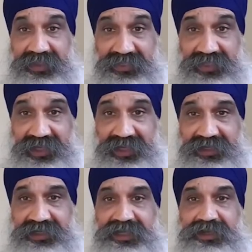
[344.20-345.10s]

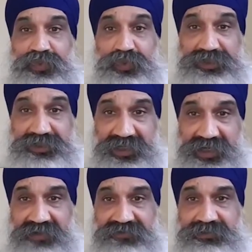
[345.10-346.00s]
there, which the
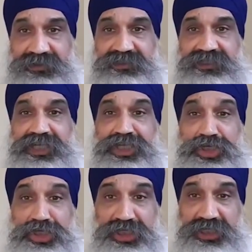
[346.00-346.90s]
government
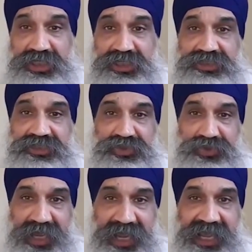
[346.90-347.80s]
needs
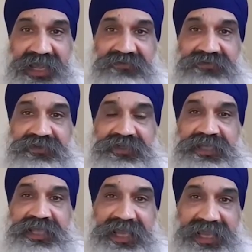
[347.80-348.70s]
to have
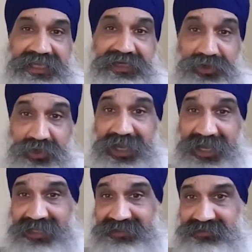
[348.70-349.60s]
a look
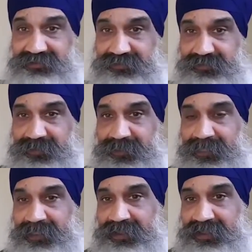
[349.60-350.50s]
at,
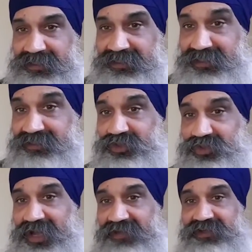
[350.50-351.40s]
needs
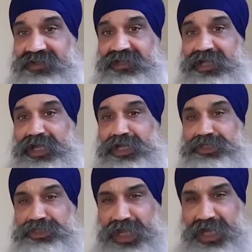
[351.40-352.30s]
to have
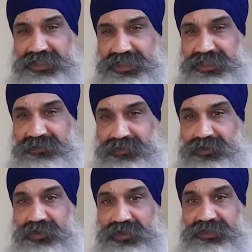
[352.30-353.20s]
a deep
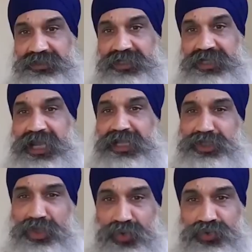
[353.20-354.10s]
look. And
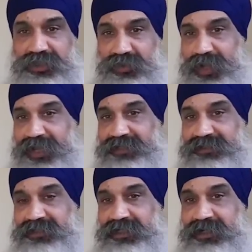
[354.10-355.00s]
the only way